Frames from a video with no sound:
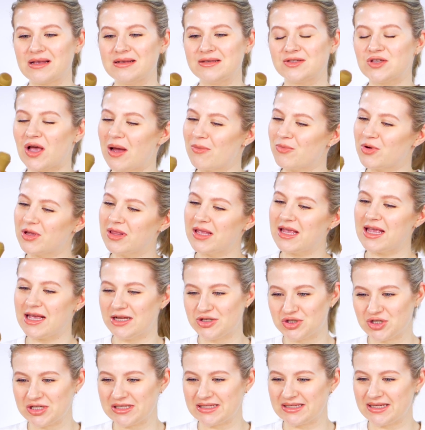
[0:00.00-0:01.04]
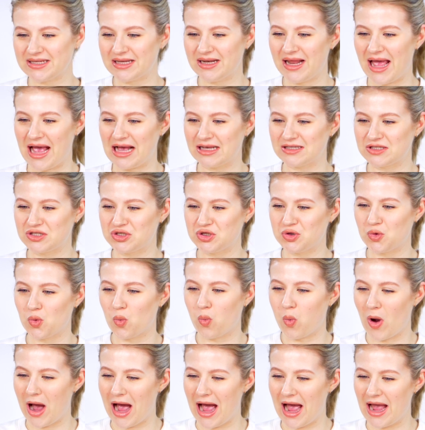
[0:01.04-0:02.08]
So I'm really interested as to
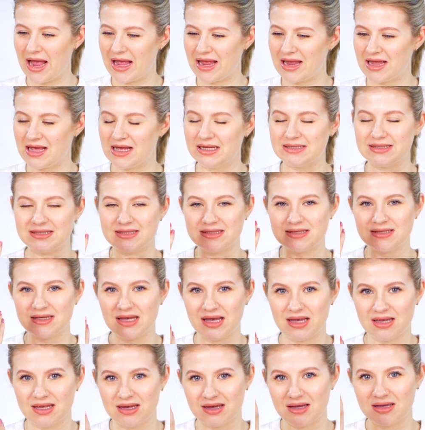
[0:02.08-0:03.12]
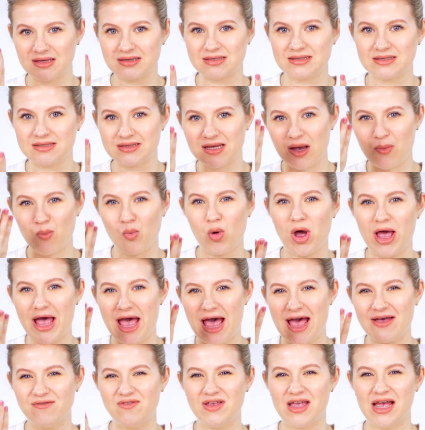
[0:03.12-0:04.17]
why it's somewhat
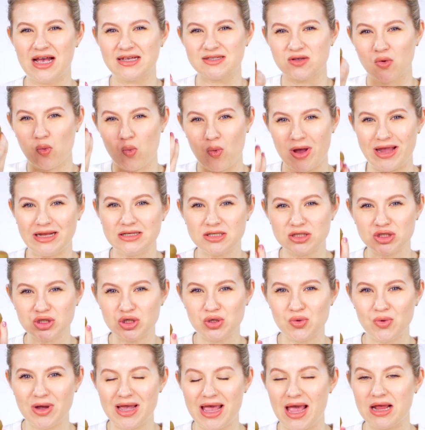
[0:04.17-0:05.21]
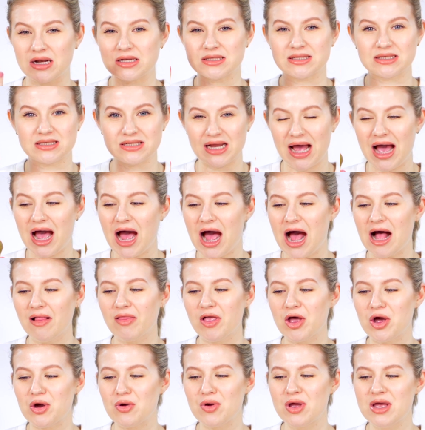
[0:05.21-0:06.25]
heavy, has a weight to it, and it's not
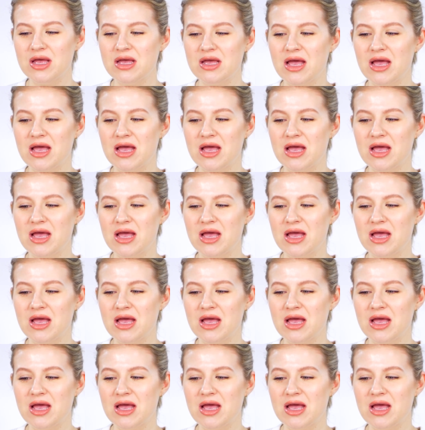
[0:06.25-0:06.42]
hollow.